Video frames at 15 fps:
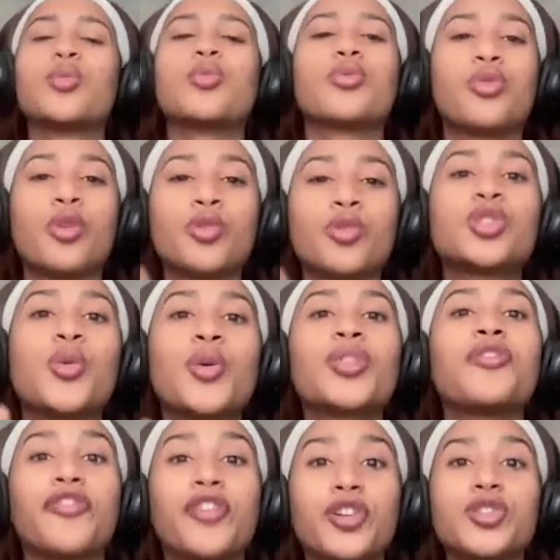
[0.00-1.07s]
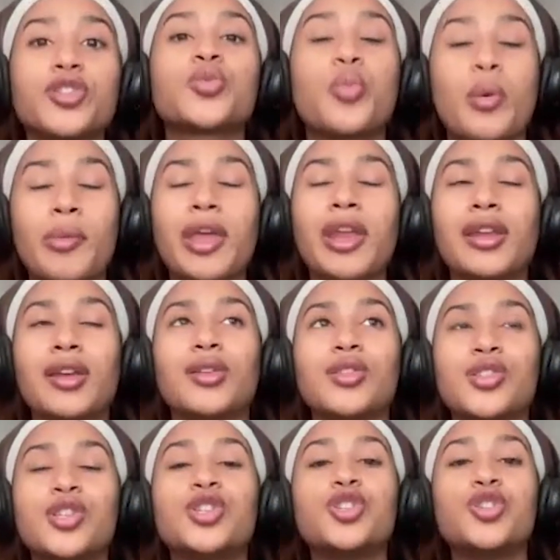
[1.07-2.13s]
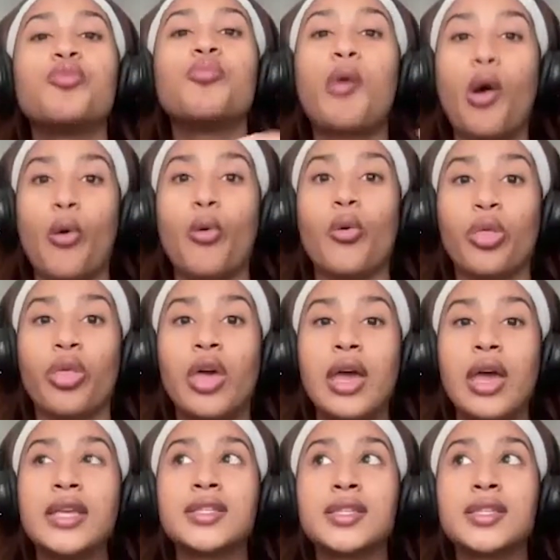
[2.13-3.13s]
So those two are the first women to do both